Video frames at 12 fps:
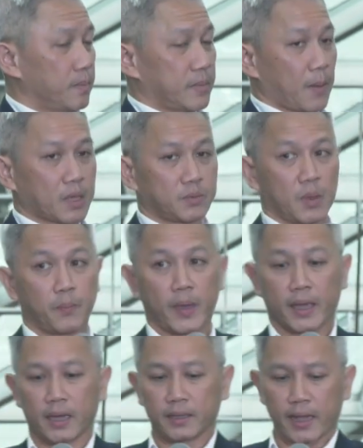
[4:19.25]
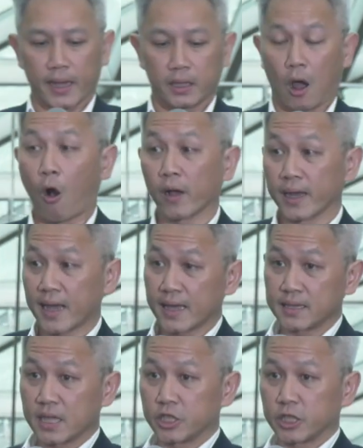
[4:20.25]
that must be bigger than the
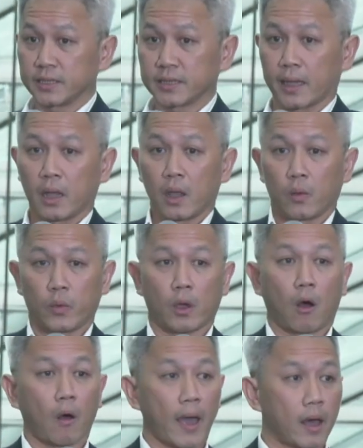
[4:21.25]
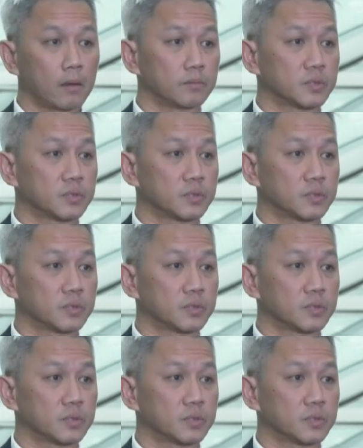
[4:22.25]
organizations that we all helm.